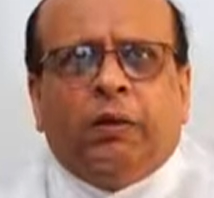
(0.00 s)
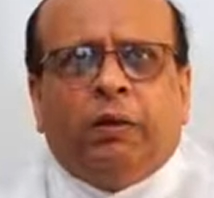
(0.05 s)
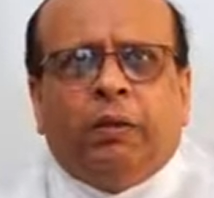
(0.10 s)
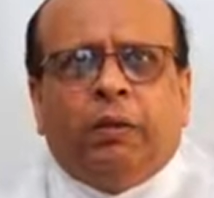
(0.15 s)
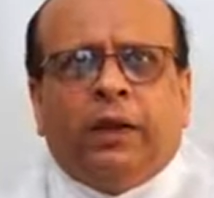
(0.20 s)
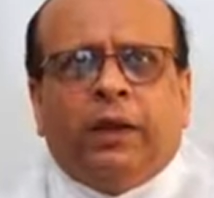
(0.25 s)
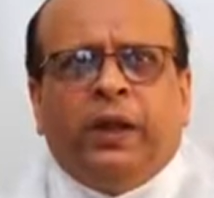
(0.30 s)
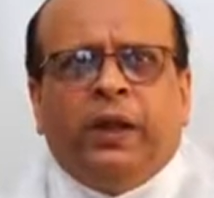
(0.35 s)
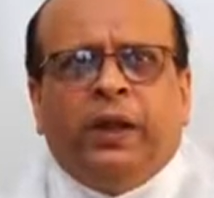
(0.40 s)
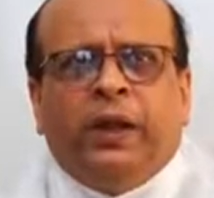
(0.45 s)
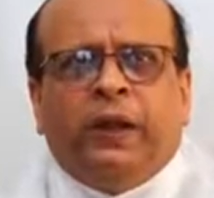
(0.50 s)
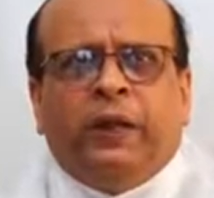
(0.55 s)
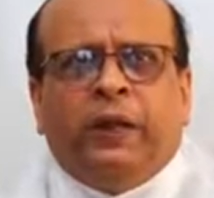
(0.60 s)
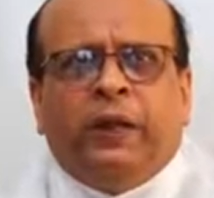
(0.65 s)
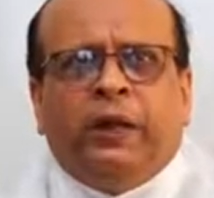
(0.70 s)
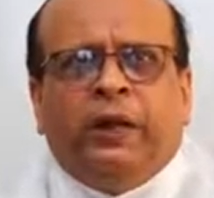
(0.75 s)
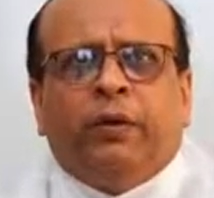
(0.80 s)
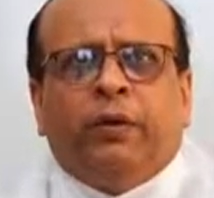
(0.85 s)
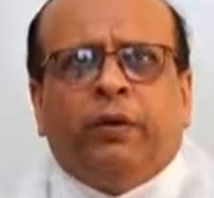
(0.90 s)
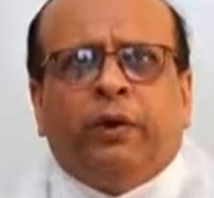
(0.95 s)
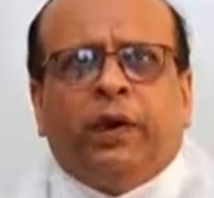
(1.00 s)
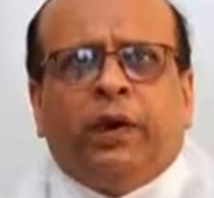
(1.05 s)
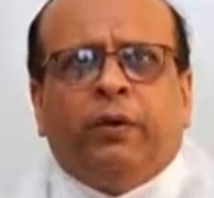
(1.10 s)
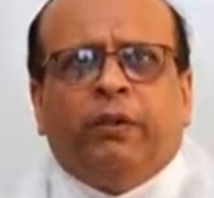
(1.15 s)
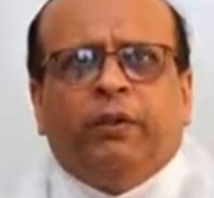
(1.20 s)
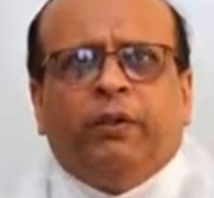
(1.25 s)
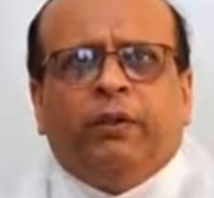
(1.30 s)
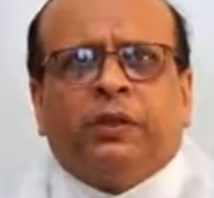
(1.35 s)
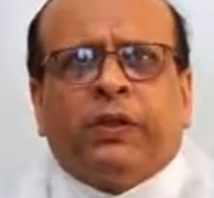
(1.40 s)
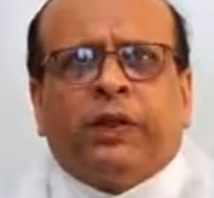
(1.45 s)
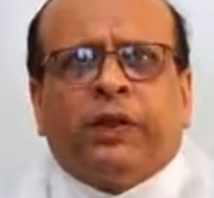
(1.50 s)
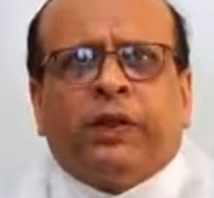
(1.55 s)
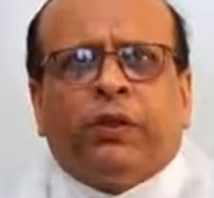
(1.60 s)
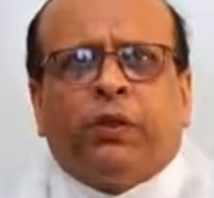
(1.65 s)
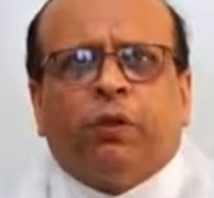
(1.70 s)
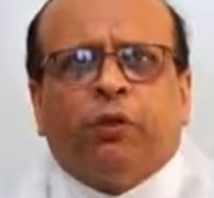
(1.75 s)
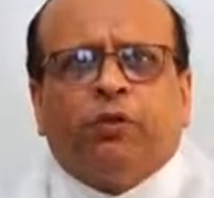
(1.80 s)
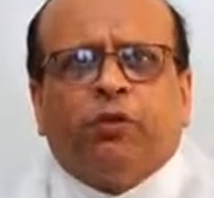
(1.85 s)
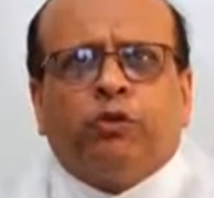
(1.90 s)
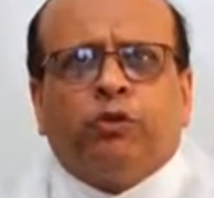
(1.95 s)
on plain radiographs can
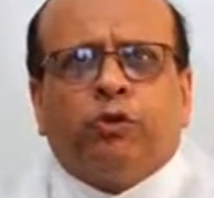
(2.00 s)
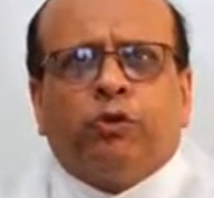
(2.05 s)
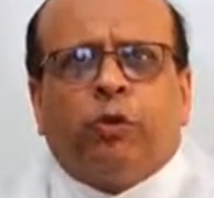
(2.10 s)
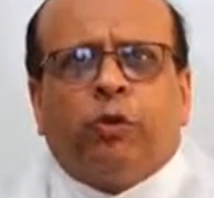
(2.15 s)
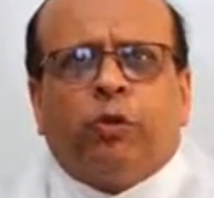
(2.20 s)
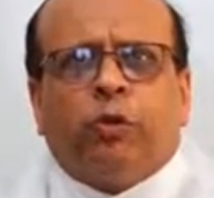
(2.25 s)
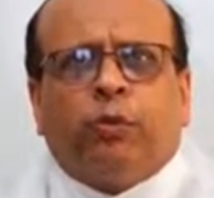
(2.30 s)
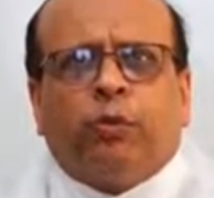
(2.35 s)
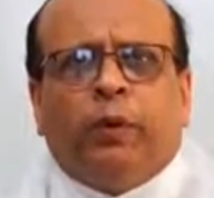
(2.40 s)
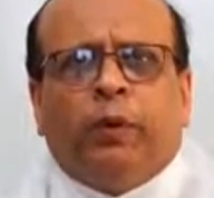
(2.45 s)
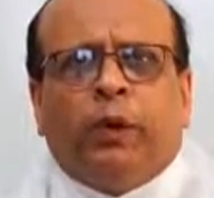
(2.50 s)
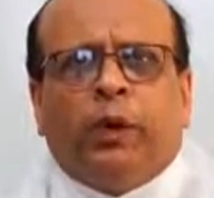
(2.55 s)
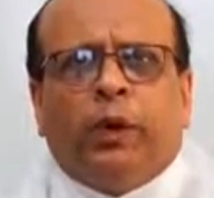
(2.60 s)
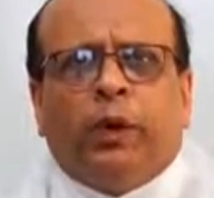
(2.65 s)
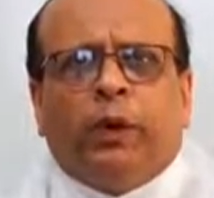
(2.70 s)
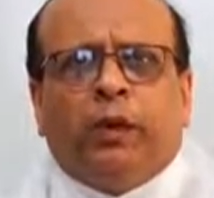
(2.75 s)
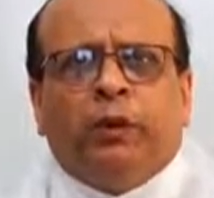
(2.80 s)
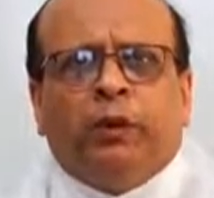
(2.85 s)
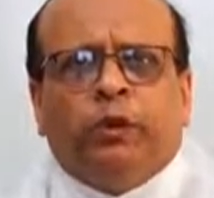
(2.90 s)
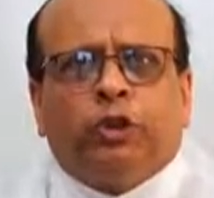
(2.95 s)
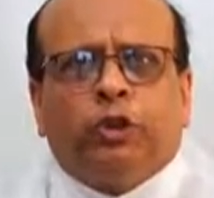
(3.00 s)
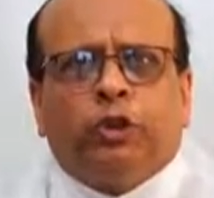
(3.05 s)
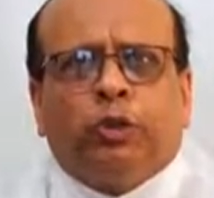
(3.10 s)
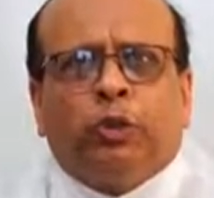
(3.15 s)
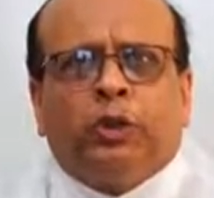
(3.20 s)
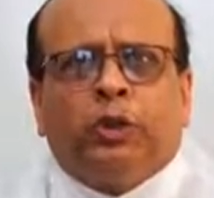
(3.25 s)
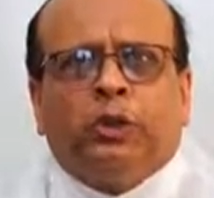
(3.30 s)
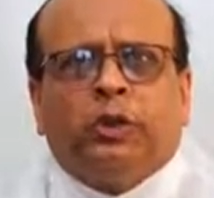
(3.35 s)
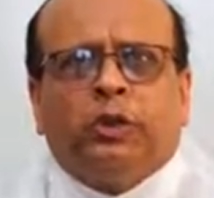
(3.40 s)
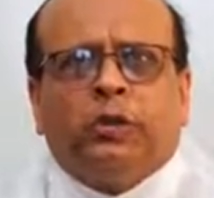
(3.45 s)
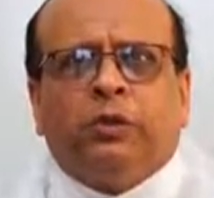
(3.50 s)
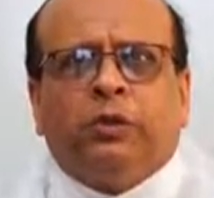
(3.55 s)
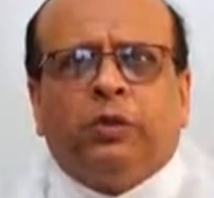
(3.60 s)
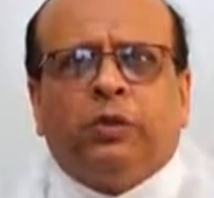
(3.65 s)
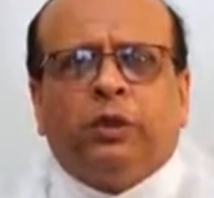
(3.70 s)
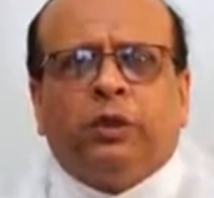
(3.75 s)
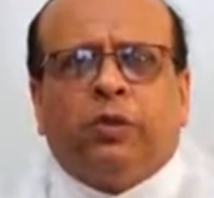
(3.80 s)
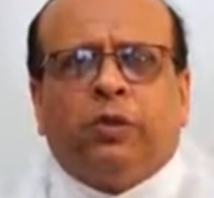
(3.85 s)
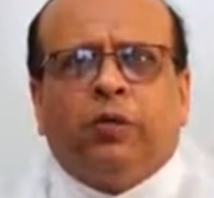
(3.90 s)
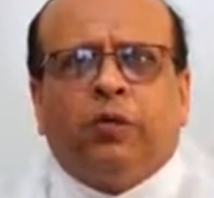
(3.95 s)
also show us
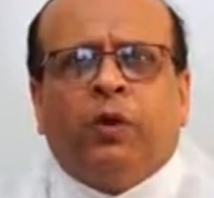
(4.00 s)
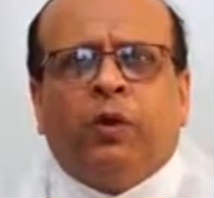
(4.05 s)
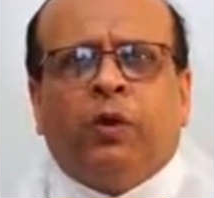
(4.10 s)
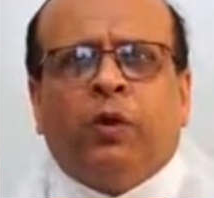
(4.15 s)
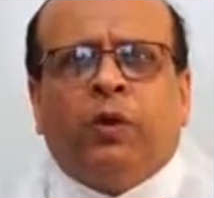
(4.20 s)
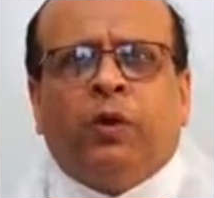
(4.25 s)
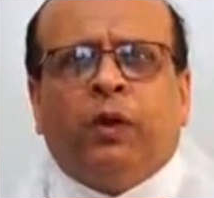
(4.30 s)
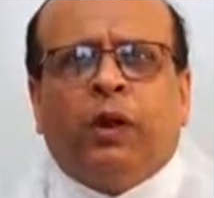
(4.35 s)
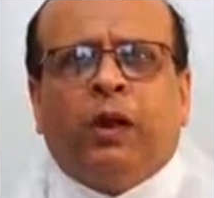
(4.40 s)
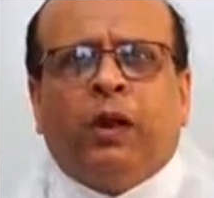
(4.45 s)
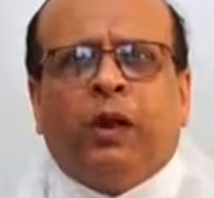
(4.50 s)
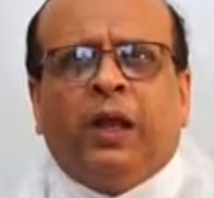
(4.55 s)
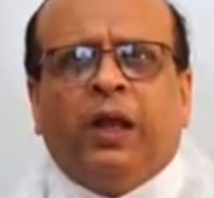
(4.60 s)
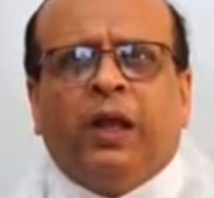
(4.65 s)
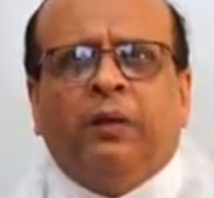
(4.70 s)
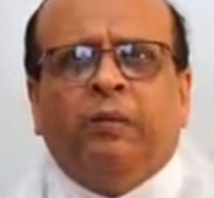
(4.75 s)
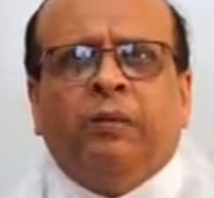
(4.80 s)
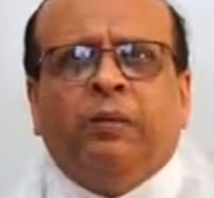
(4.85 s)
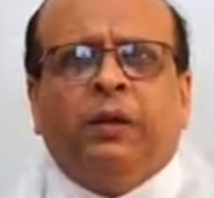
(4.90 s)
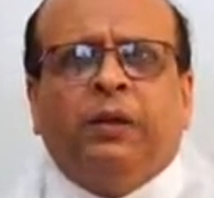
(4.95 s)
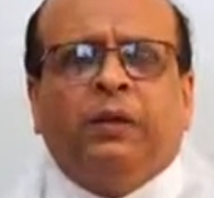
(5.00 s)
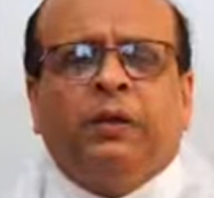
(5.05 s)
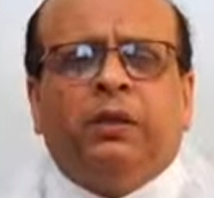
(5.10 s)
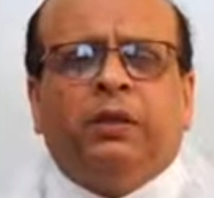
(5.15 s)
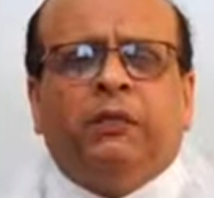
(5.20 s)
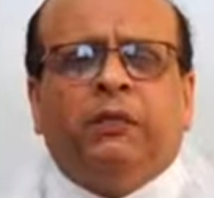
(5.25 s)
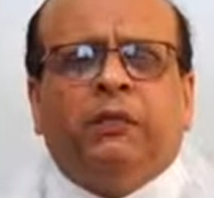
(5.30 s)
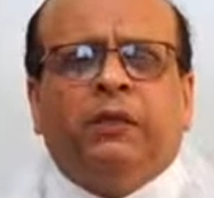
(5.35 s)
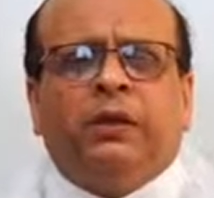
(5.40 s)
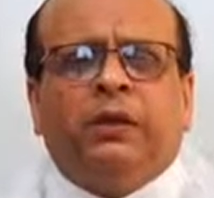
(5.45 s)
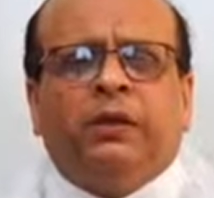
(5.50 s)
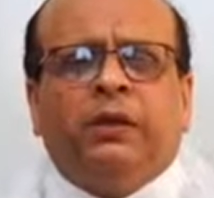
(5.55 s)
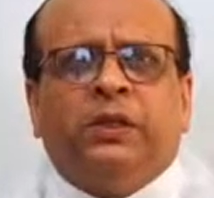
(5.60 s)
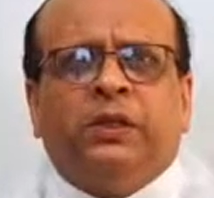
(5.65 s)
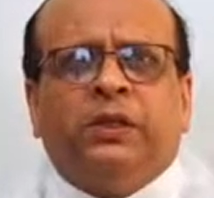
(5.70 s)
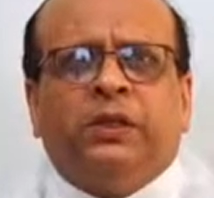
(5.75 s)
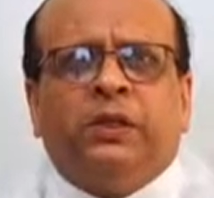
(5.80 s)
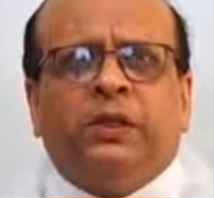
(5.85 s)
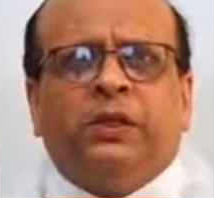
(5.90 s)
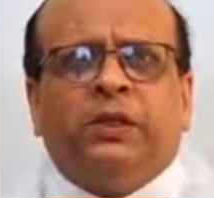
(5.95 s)
the overall alignment, the
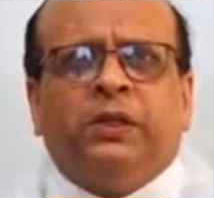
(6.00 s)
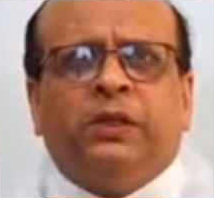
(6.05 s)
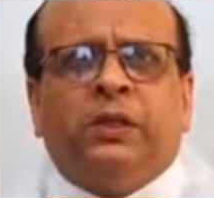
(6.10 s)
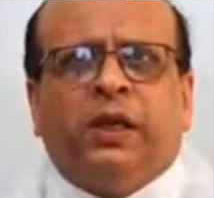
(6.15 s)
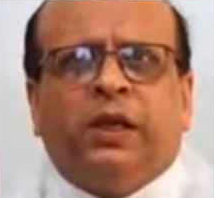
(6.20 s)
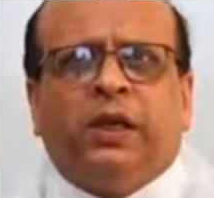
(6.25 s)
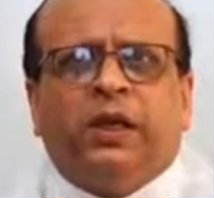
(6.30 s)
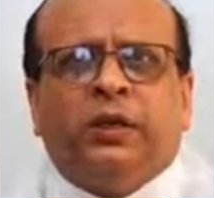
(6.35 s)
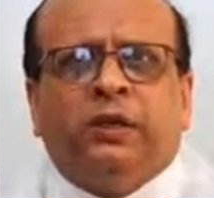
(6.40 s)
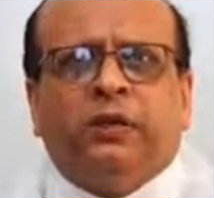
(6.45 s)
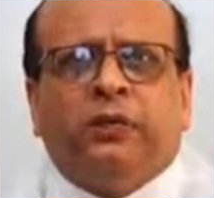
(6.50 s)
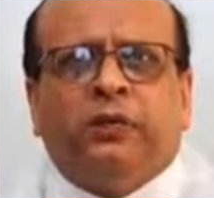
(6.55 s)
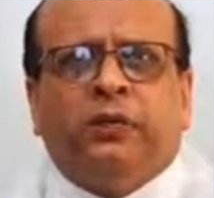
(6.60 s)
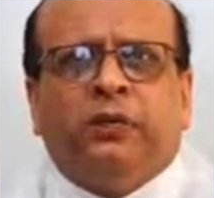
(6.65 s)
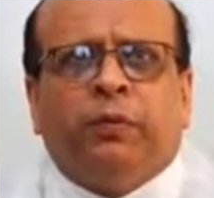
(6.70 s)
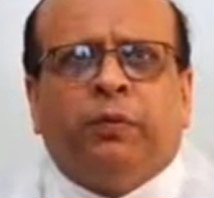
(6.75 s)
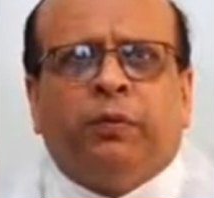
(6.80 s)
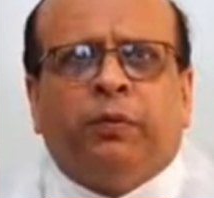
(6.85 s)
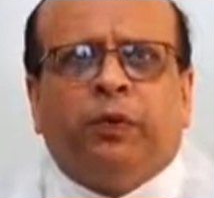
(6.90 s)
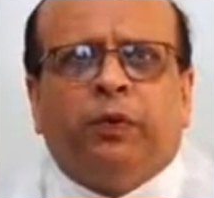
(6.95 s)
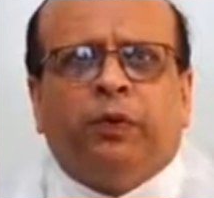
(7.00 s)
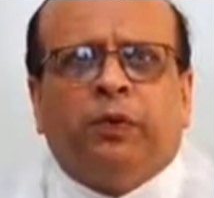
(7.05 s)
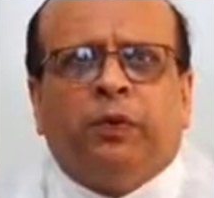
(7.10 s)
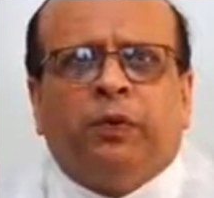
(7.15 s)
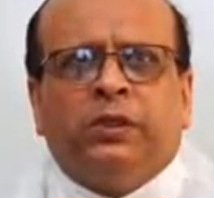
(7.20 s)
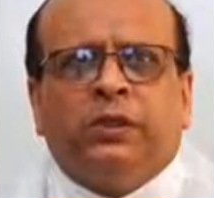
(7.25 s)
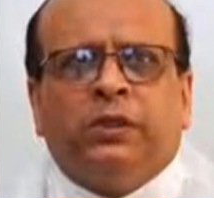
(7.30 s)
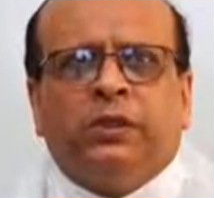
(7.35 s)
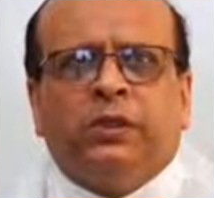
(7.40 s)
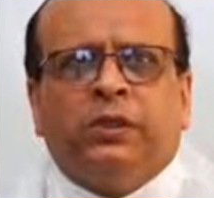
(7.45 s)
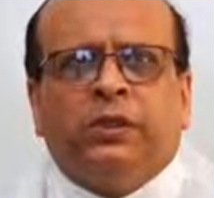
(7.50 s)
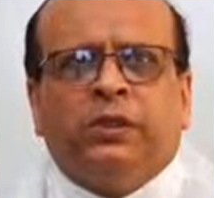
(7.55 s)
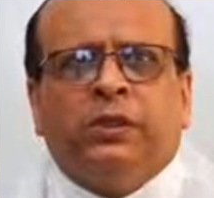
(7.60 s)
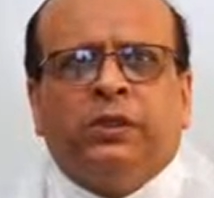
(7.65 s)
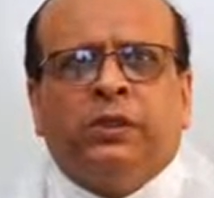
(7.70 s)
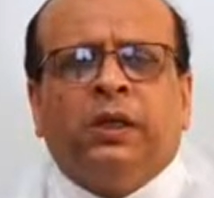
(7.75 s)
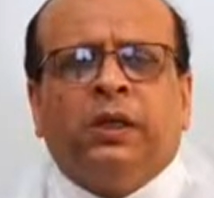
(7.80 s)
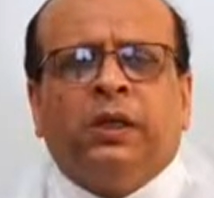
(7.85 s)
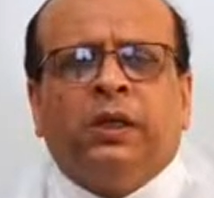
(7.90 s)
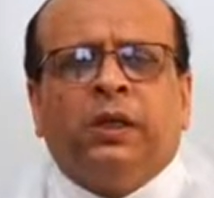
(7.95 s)
fixation status of the prosthesis,